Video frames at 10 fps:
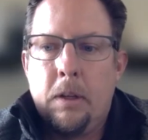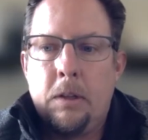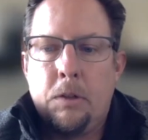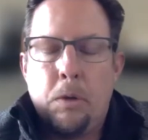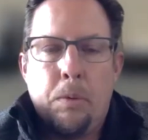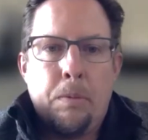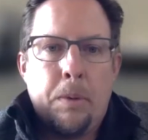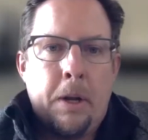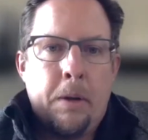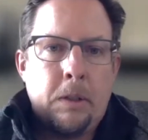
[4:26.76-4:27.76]
And so we've
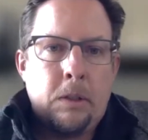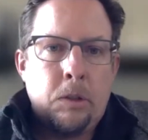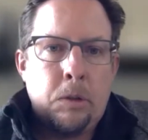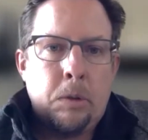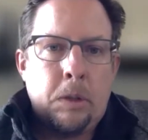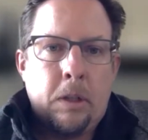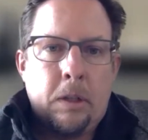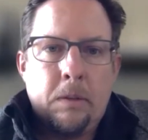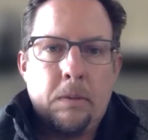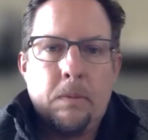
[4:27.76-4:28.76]
been able to
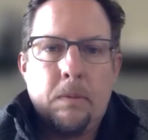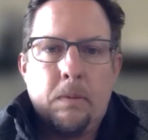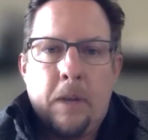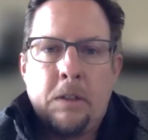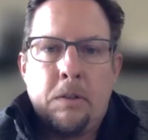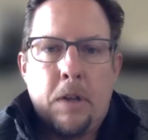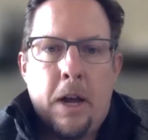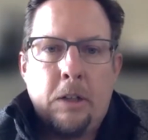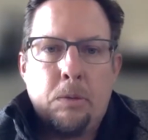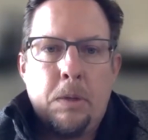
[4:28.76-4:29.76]
do as of
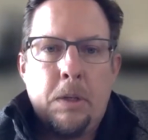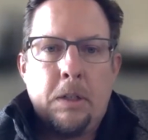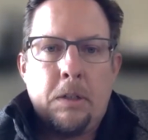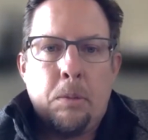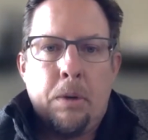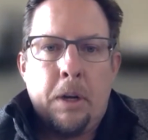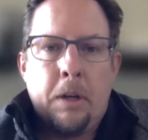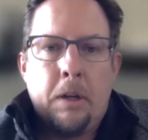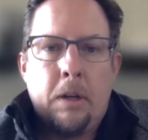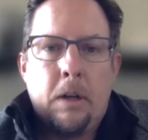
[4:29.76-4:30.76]
last week is to
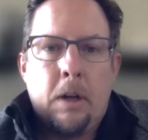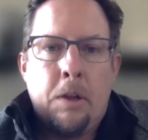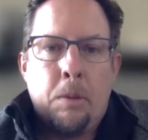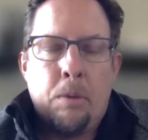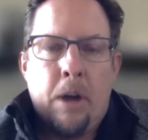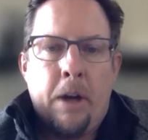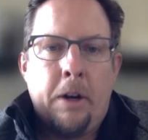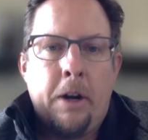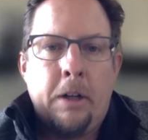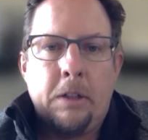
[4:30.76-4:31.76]
bring on the broader
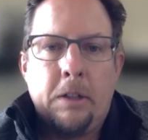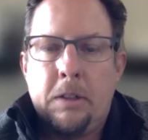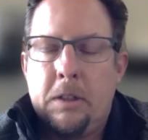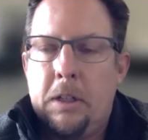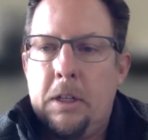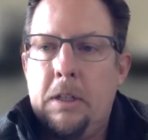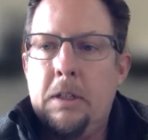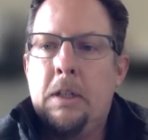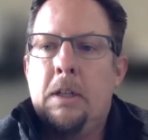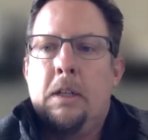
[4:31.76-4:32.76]
areas of the city
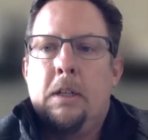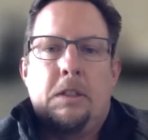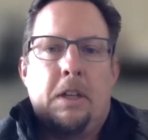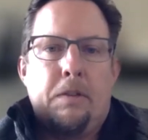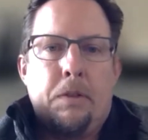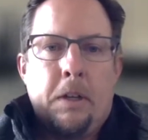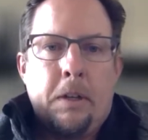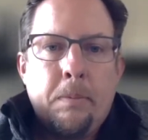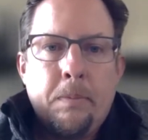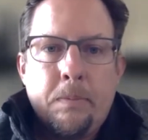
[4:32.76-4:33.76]

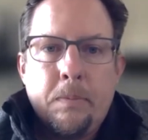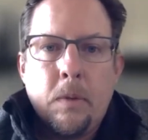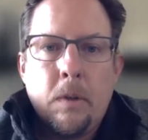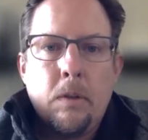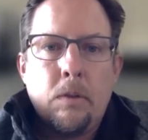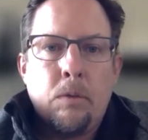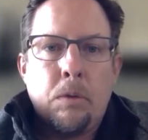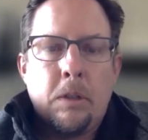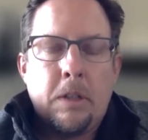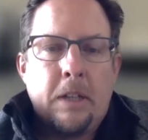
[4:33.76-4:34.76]
safely through
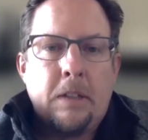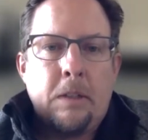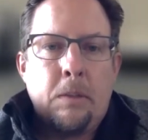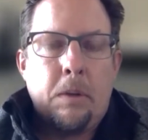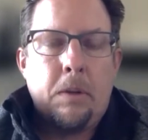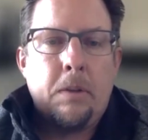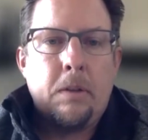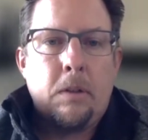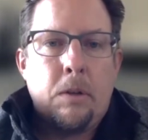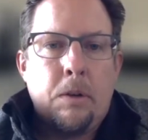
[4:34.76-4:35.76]
the testing with
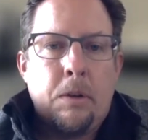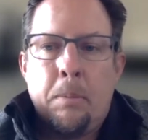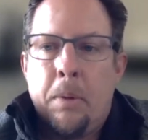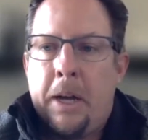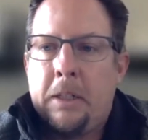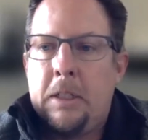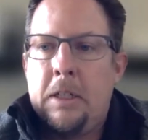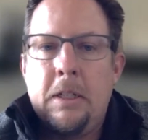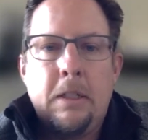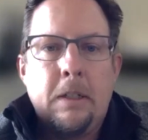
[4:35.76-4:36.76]
chlorine,
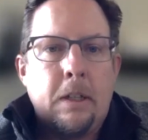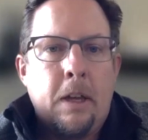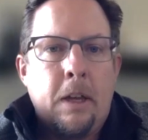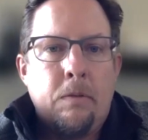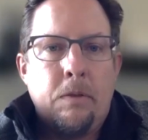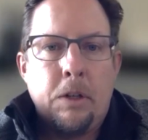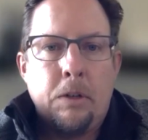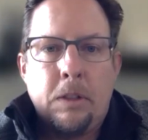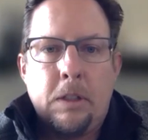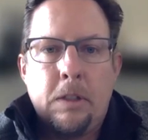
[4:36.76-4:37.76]
Bacti, and
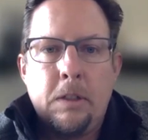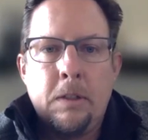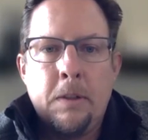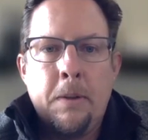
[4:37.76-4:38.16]
VOCs.